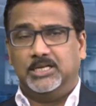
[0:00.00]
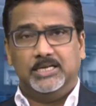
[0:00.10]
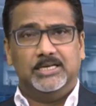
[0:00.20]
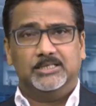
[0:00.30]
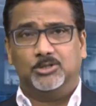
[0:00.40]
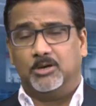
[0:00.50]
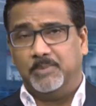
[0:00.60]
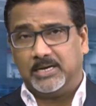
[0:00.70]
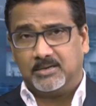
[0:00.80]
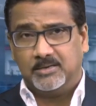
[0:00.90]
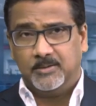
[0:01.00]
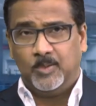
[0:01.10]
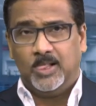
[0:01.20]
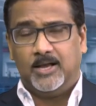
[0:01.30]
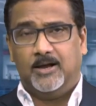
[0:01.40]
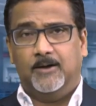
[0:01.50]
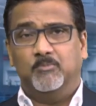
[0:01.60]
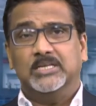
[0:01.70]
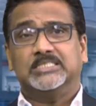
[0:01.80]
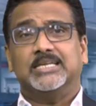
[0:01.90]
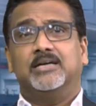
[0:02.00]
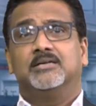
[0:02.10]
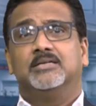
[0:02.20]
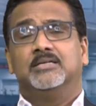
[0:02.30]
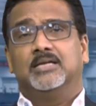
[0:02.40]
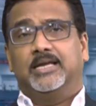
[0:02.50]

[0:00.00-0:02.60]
it does not matter. The standard